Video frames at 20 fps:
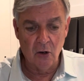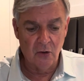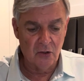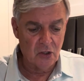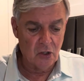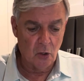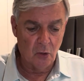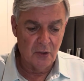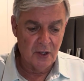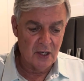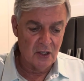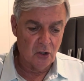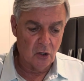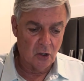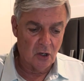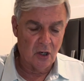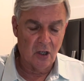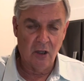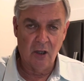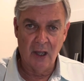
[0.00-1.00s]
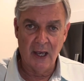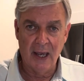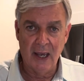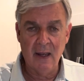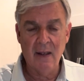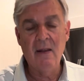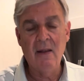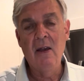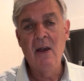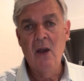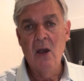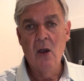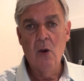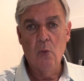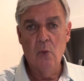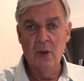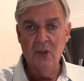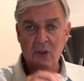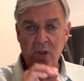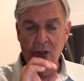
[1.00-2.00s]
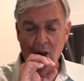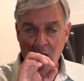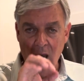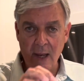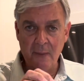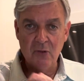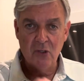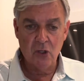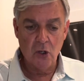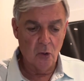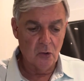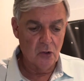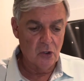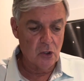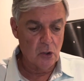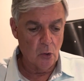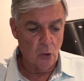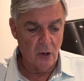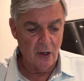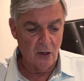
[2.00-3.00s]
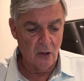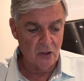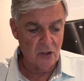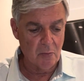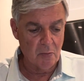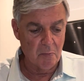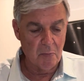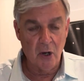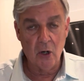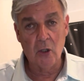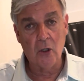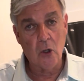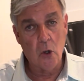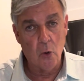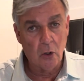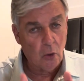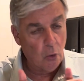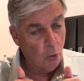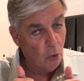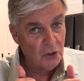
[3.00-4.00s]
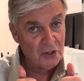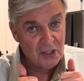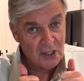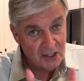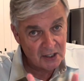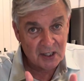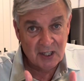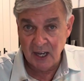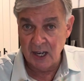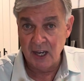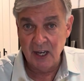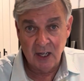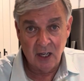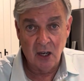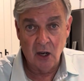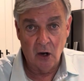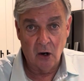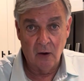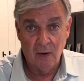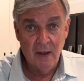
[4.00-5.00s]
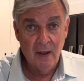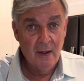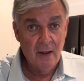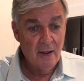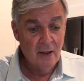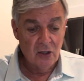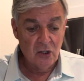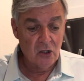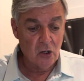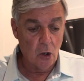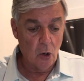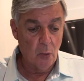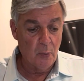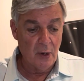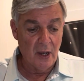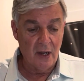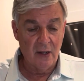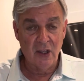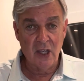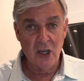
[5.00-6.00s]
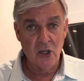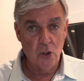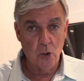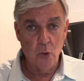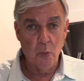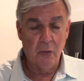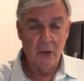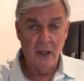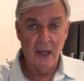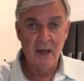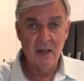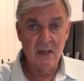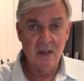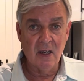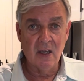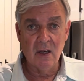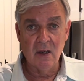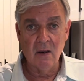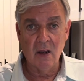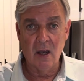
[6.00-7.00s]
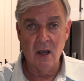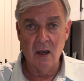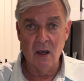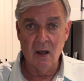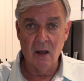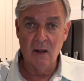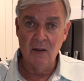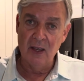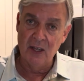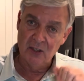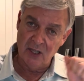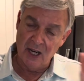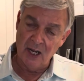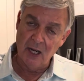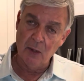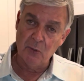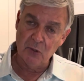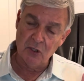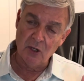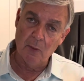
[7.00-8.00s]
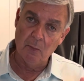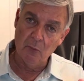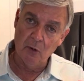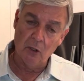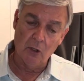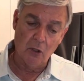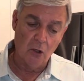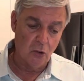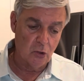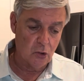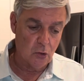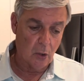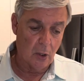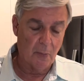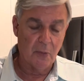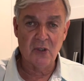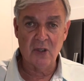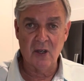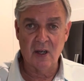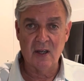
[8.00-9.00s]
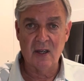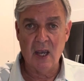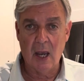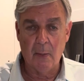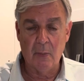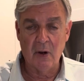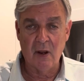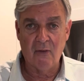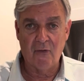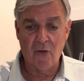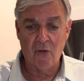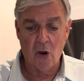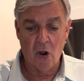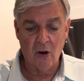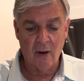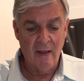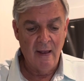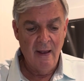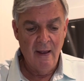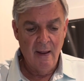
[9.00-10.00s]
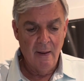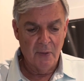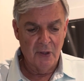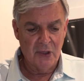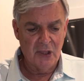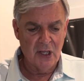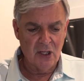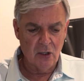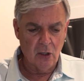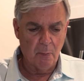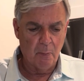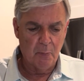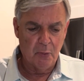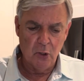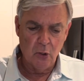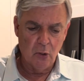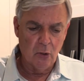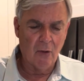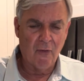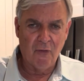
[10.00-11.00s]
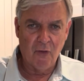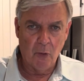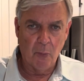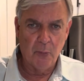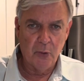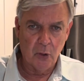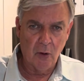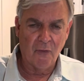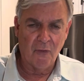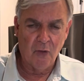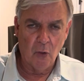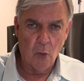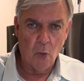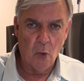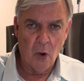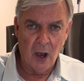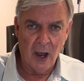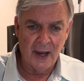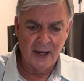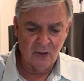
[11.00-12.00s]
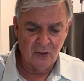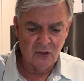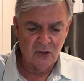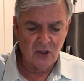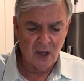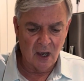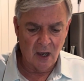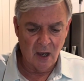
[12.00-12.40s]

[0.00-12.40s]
So these are clay with limestone soils. Merlot, of course, is king here. So, but they do blend in. It's 80% Merlot, 20% Cabernet Franc. But these are beautiful, beautiful wines.